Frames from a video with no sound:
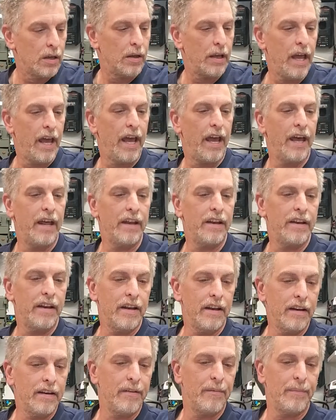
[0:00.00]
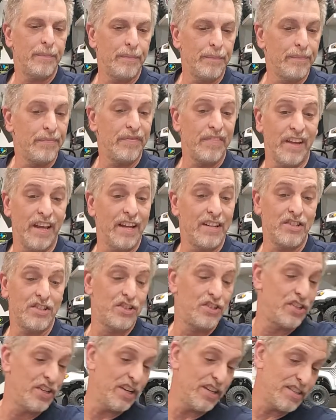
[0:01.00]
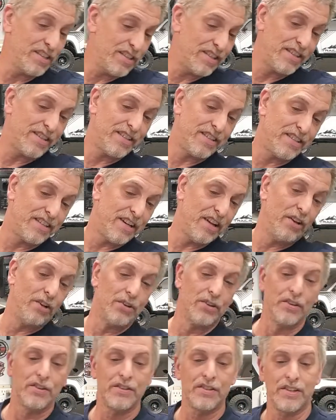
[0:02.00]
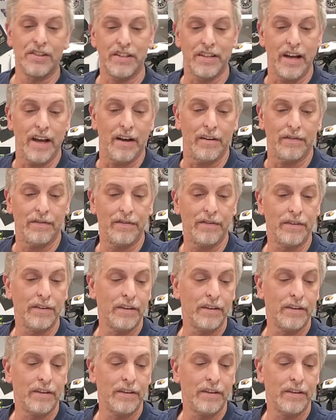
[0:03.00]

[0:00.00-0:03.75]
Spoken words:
and it's just still stiff.